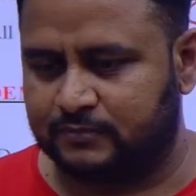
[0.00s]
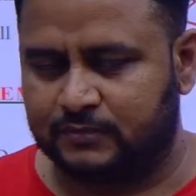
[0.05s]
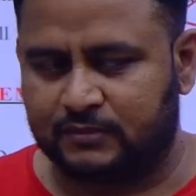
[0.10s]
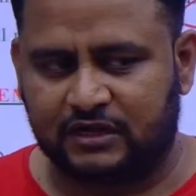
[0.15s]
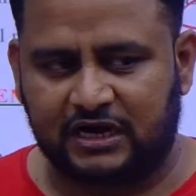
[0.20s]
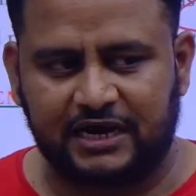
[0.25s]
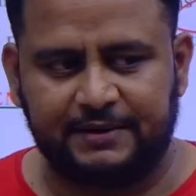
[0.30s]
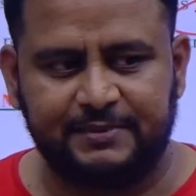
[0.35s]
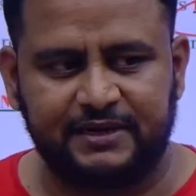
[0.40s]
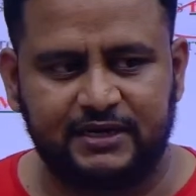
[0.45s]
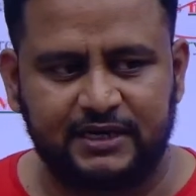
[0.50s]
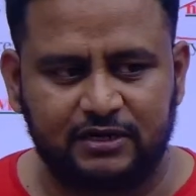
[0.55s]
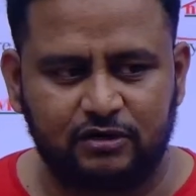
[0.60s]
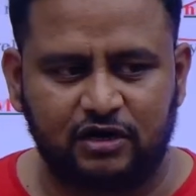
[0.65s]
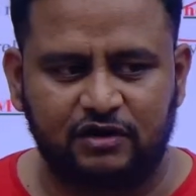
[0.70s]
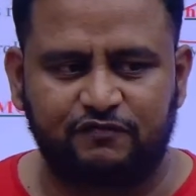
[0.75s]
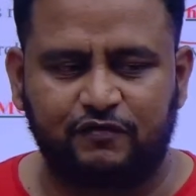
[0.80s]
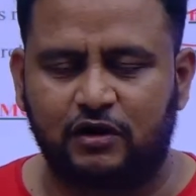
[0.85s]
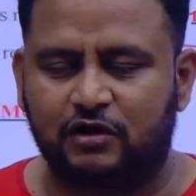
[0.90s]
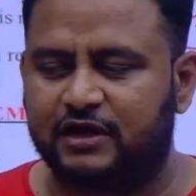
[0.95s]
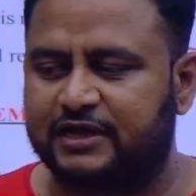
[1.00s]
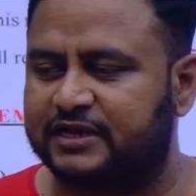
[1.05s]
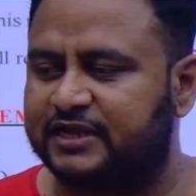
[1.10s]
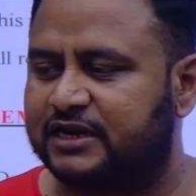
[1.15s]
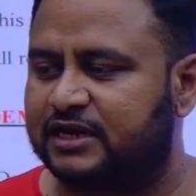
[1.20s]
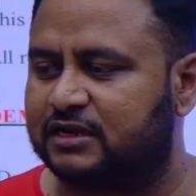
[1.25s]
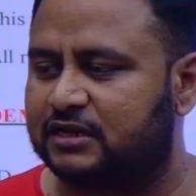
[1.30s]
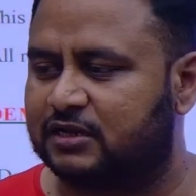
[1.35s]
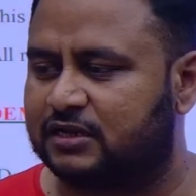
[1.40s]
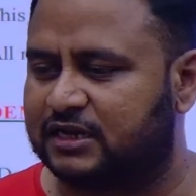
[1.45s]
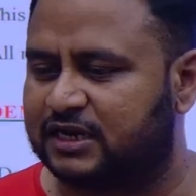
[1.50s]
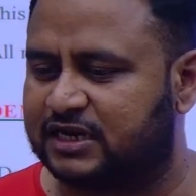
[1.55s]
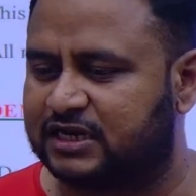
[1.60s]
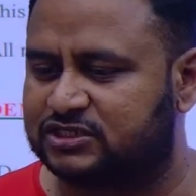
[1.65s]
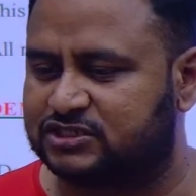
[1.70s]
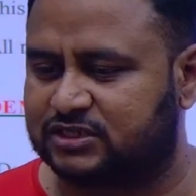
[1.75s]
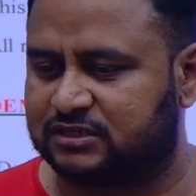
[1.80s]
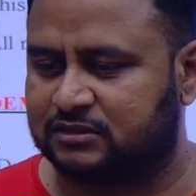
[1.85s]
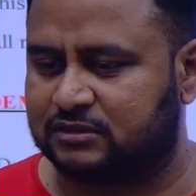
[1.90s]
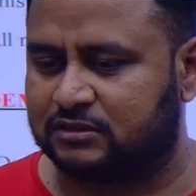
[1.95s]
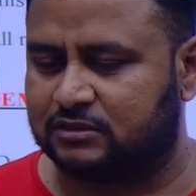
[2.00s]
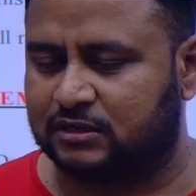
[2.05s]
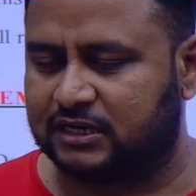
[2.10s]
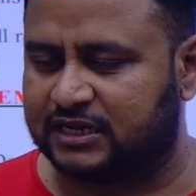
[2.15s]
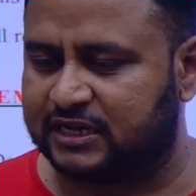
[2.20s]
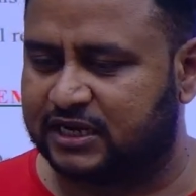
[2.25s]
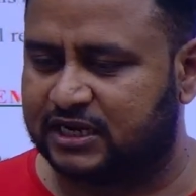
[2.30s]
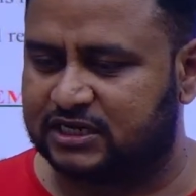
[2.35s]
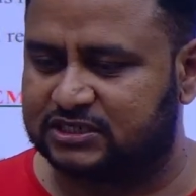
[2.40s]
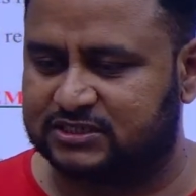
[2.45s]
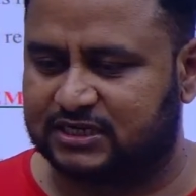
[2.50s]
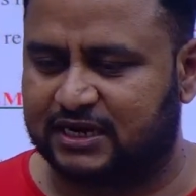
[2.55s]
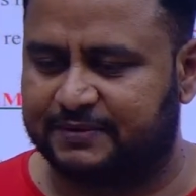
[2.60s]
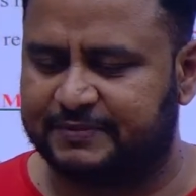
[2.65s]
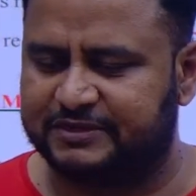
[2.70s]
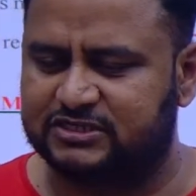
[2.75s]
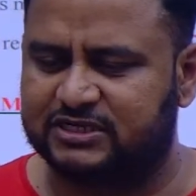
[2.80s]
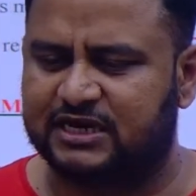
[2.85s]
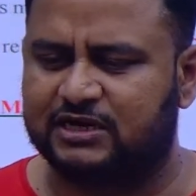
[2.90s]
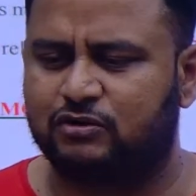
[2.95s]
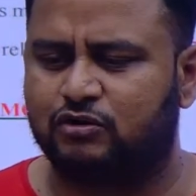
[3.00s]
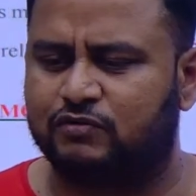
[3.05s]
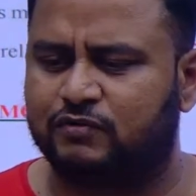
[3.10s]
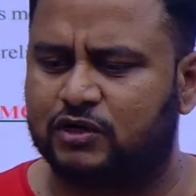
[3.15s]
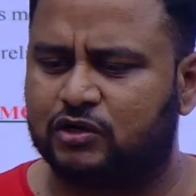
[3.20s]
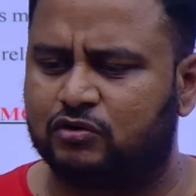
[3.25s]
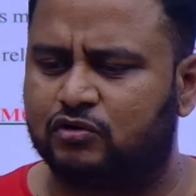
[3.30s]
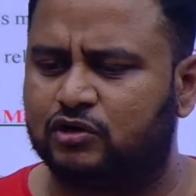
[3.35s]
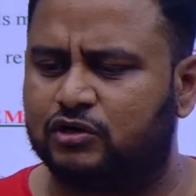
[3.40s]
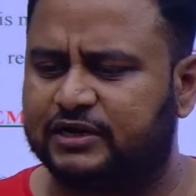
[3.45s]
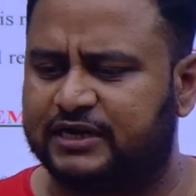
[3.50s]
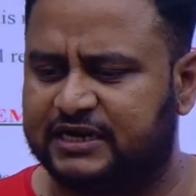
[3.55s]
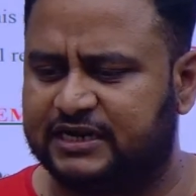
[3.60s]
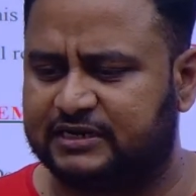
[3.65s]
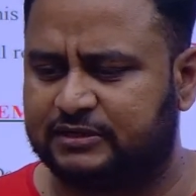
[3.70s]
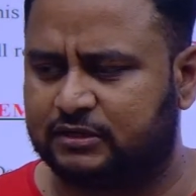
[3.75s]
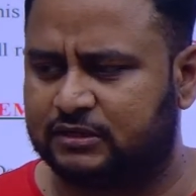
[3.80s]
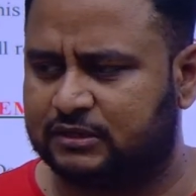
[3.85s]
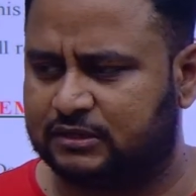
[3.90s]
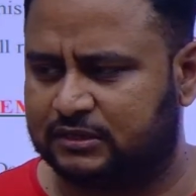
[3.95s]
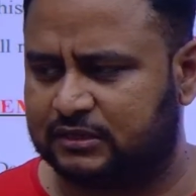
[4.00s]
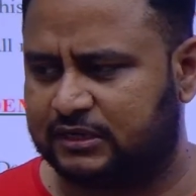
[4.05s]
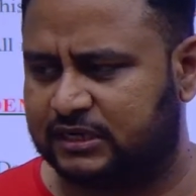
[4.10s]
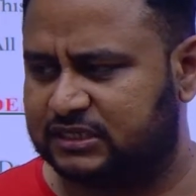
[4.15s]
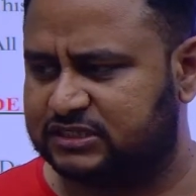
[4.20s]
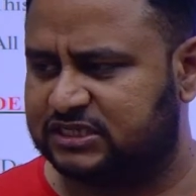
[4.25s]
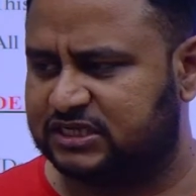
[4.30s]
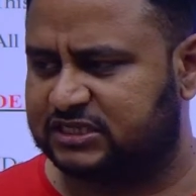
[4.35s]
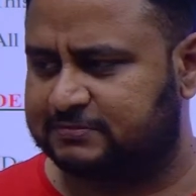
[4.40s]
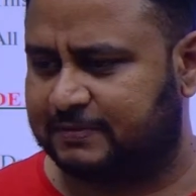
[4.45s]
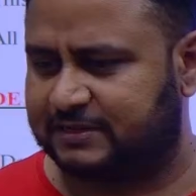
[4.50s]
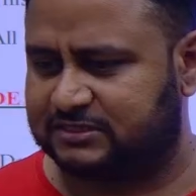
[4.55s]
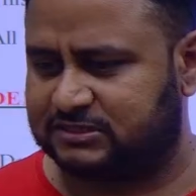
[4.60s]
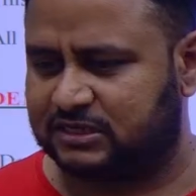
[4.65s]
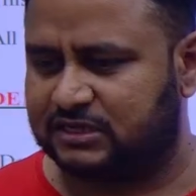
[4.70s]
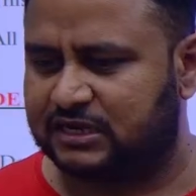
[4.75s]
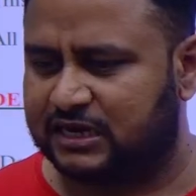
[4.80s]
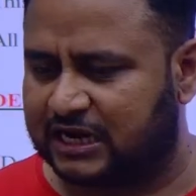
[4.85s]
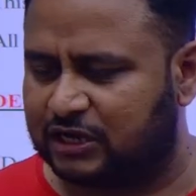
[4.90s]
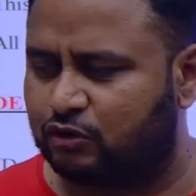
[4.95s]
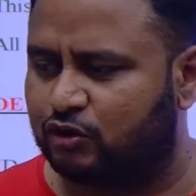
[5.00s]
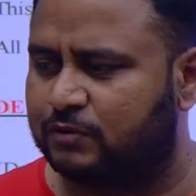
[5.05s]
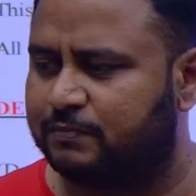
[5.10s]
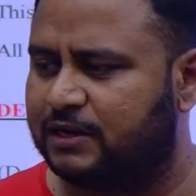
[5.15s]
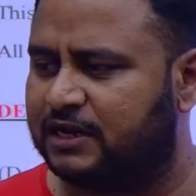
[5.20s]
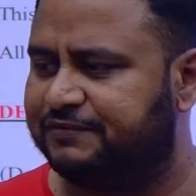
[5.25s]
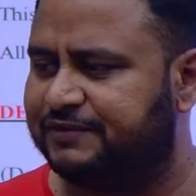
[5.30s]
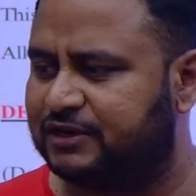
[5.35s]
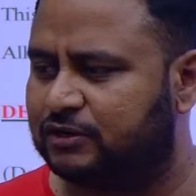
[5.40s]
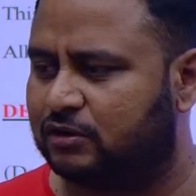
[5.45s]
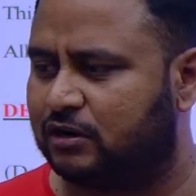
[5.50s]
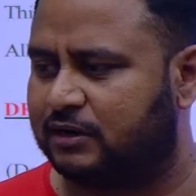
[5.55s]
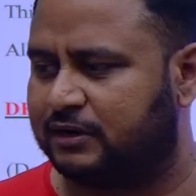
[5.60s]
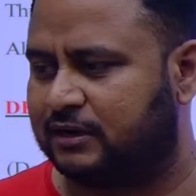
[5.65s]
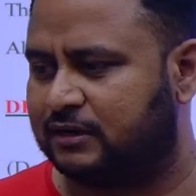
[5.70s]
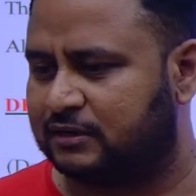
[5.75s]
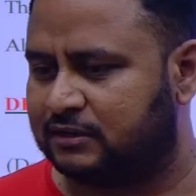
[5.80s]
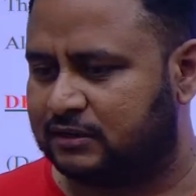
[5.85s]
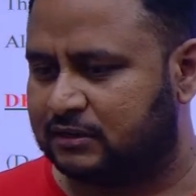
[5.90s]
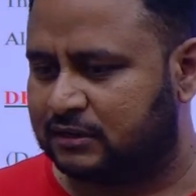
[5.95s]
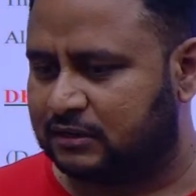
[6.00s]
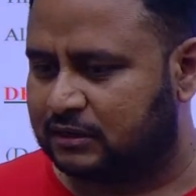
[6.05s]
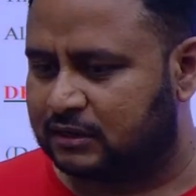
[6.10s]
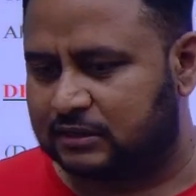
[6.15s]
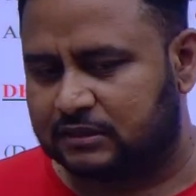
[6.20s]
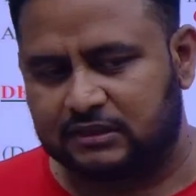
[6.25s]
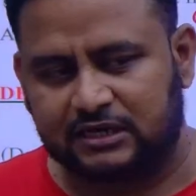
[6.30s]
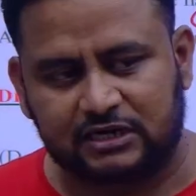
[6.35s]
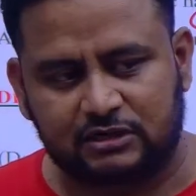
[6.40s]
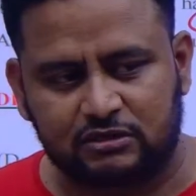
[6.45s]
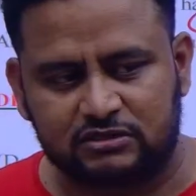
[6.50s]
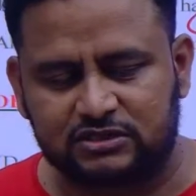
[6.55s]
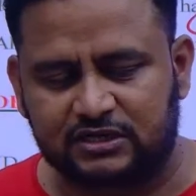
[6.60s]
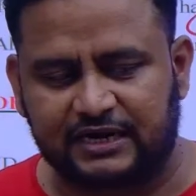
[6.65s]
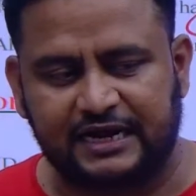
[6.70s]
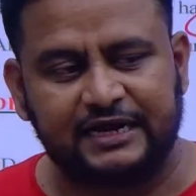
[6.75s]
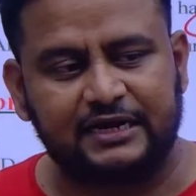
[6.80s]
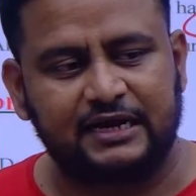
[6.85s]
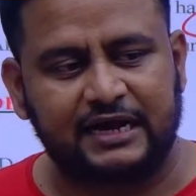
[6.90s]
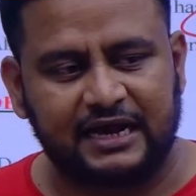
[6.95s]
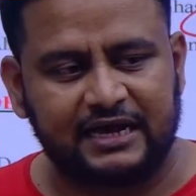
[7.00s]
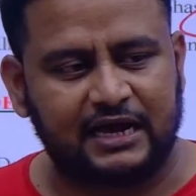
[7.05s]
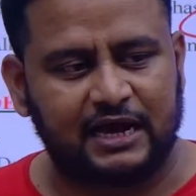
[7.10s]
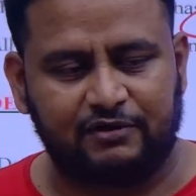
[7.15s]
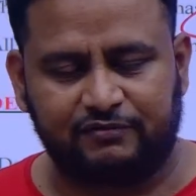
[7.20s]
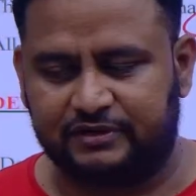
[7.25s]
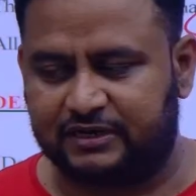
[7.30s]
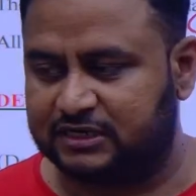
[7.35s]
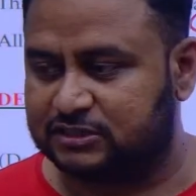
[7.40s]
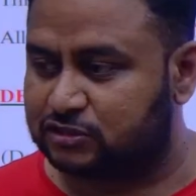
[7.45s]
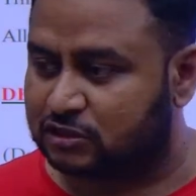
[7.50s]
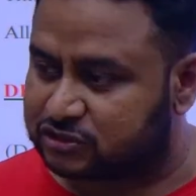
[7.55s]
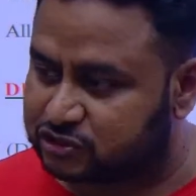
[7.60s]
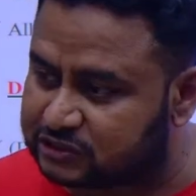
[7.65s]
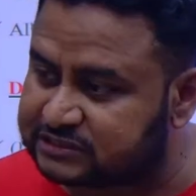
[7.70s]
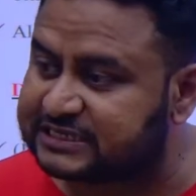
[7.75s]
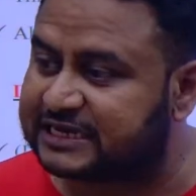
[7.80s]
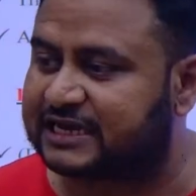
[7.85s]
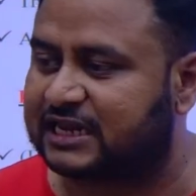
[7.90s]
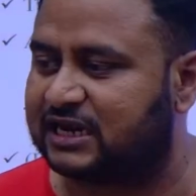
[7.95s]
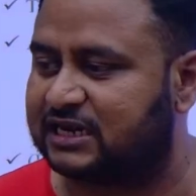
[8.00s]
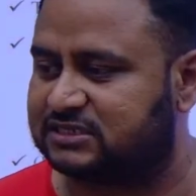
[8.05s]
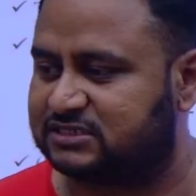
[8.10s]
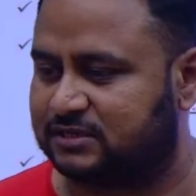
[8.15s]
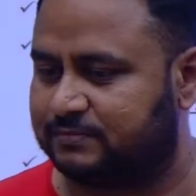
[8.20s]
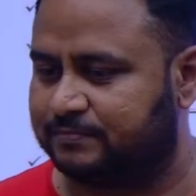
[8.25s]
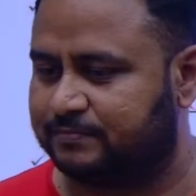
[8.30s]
I may need not follow any religion. I may say I don't want to go to any religious place, I don't believe in God. That also right I have. That is also secularism.